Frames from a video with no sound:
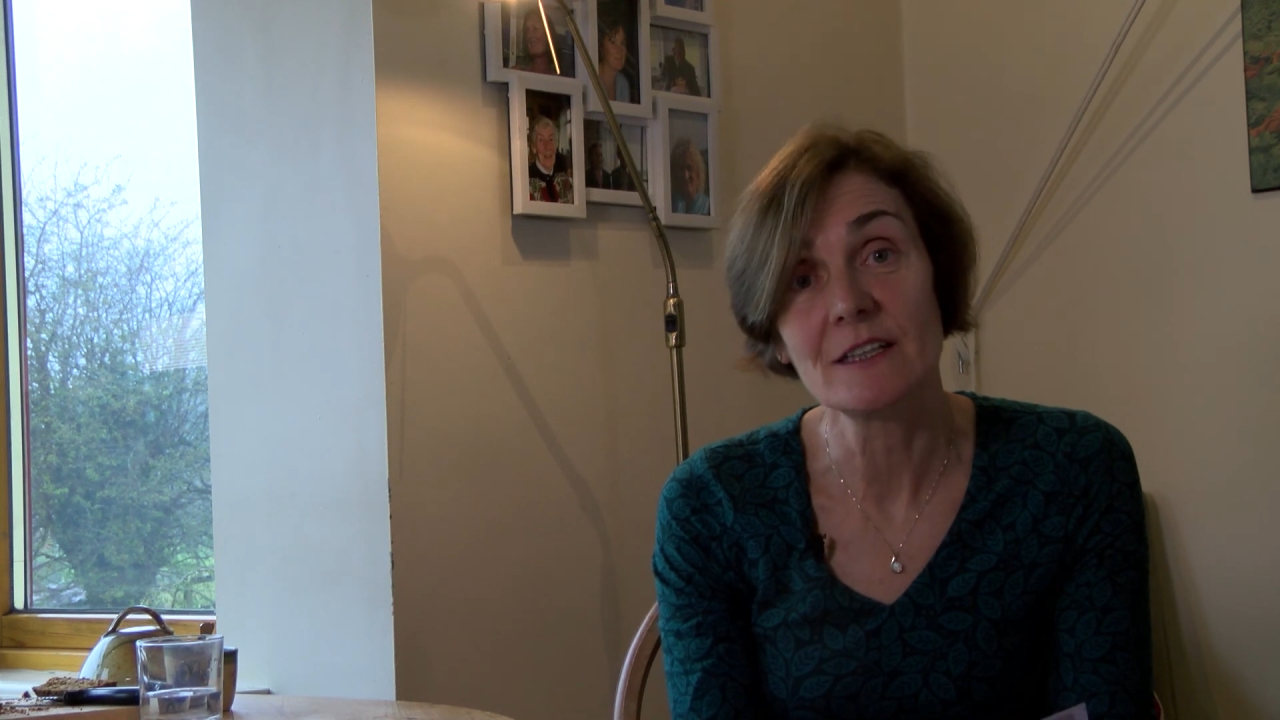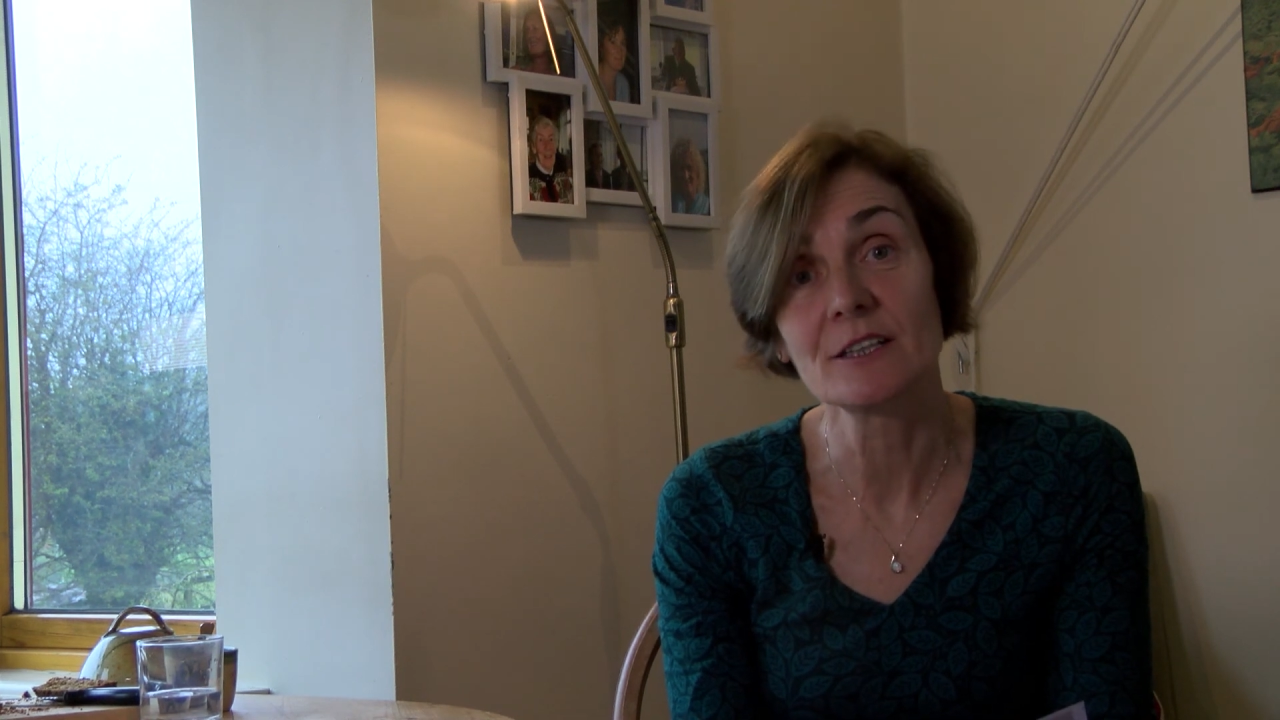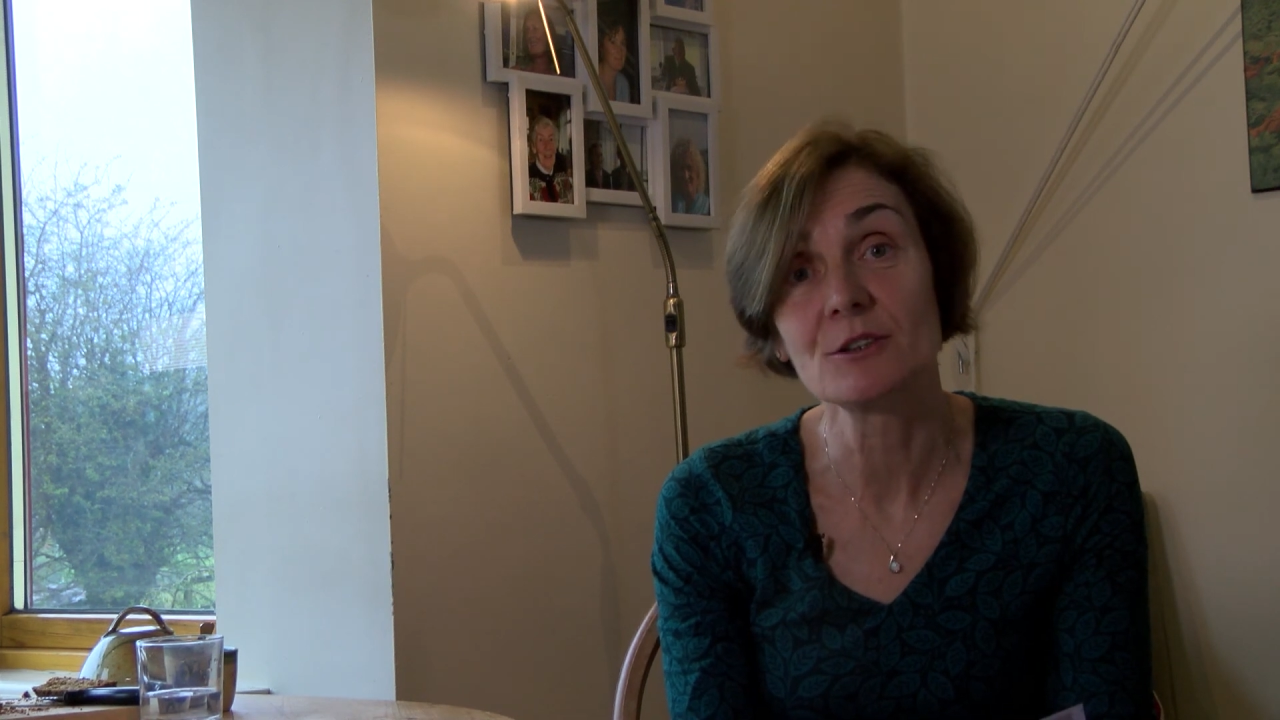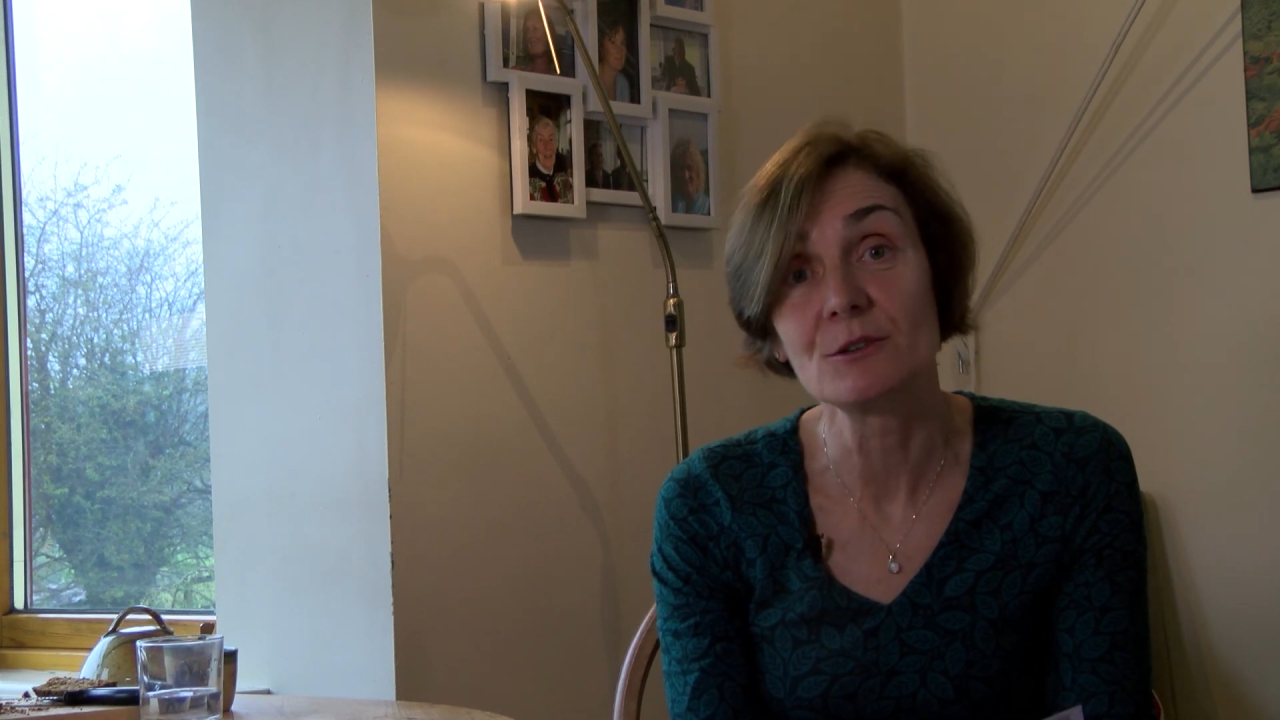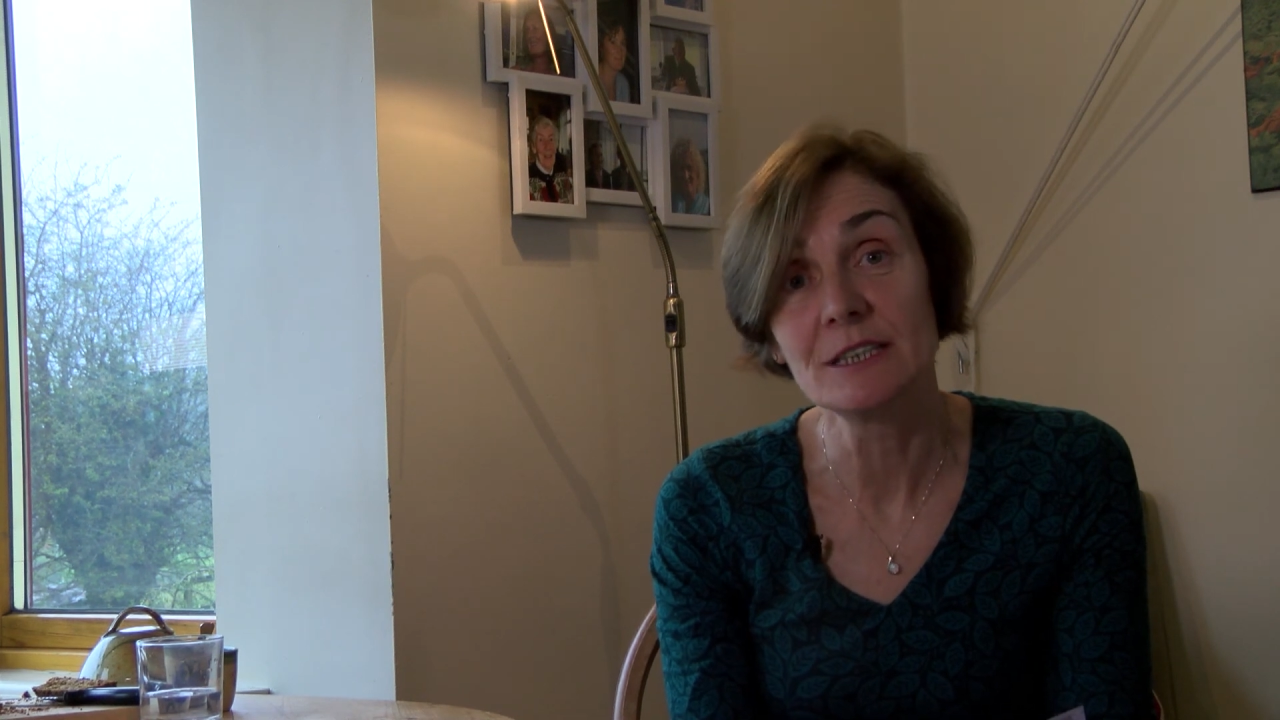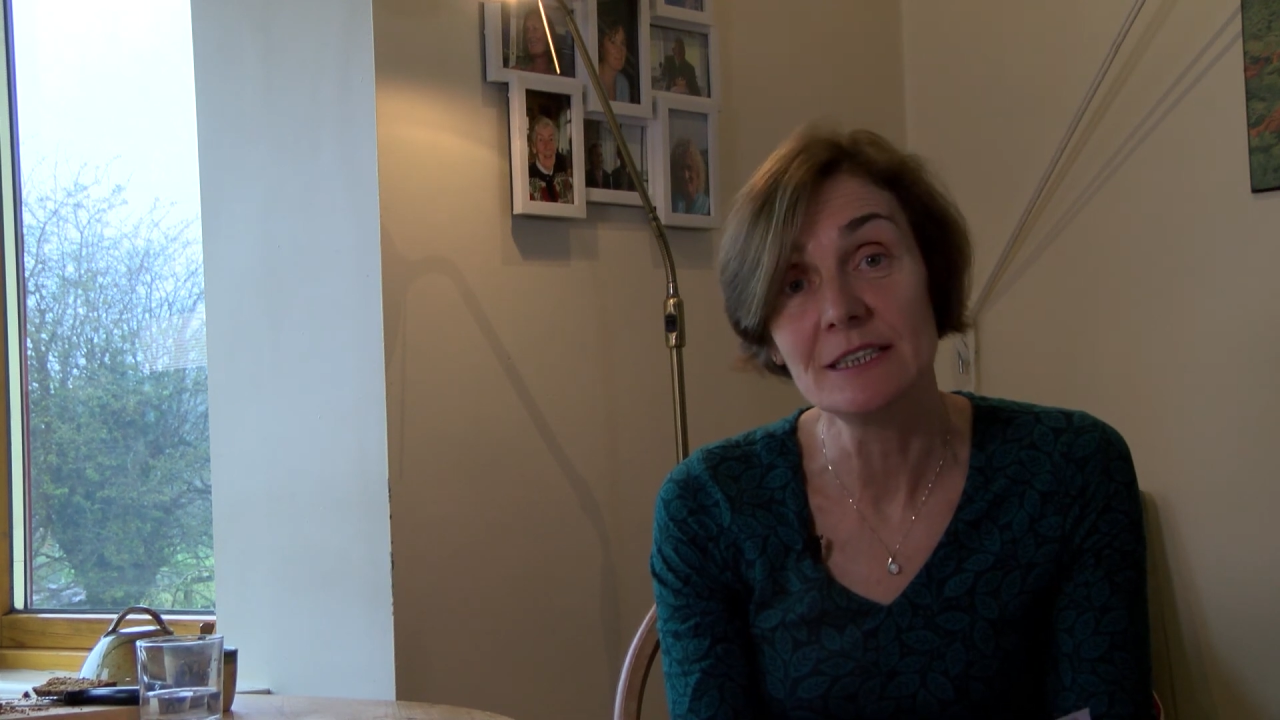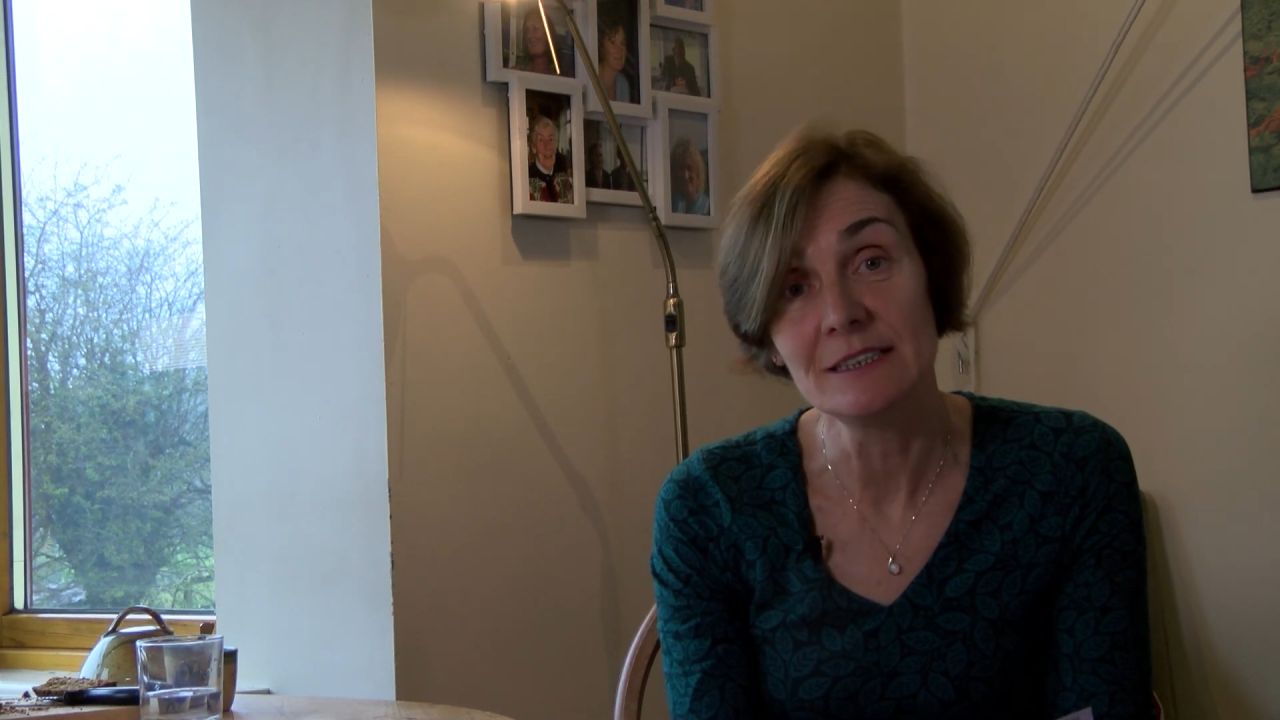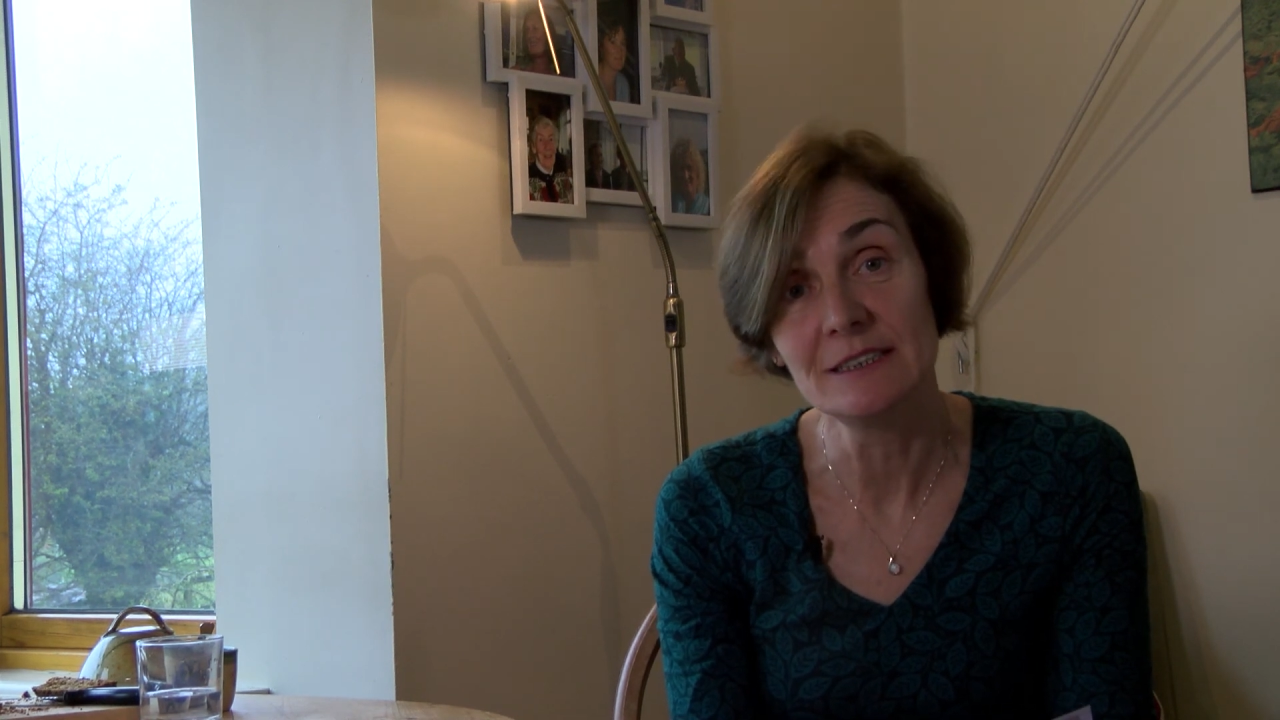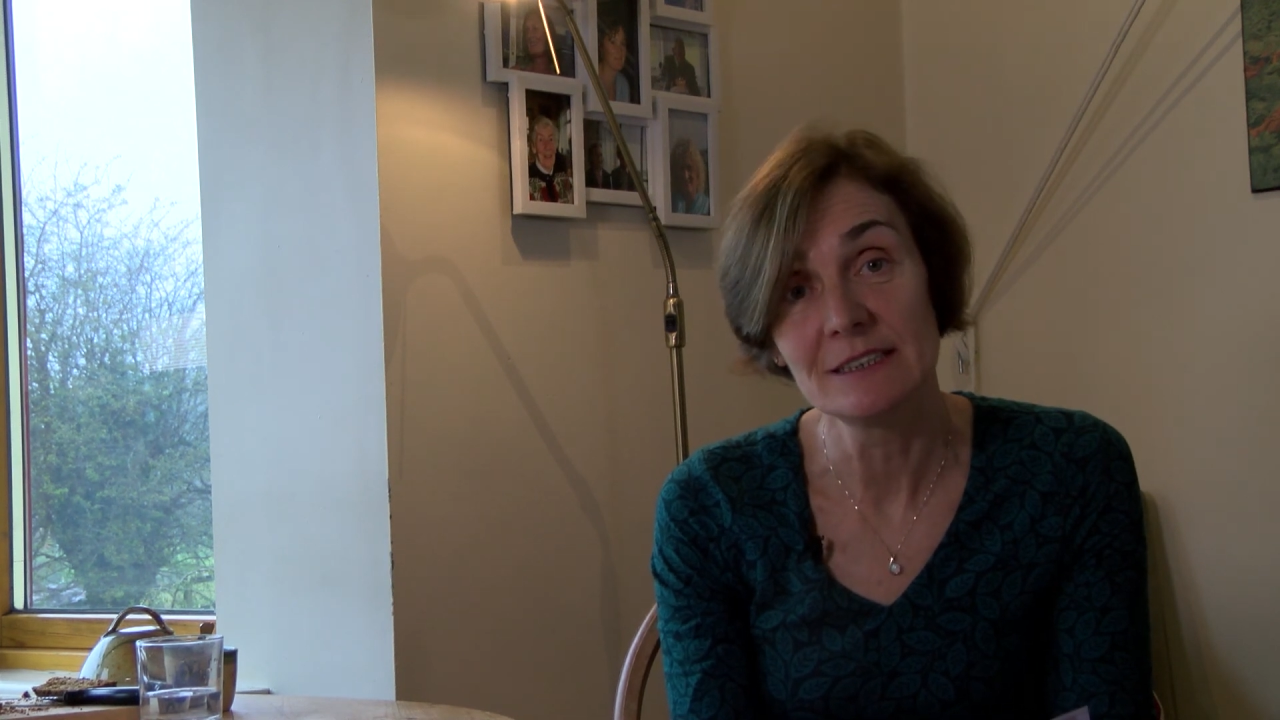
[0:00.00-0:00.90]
agreed.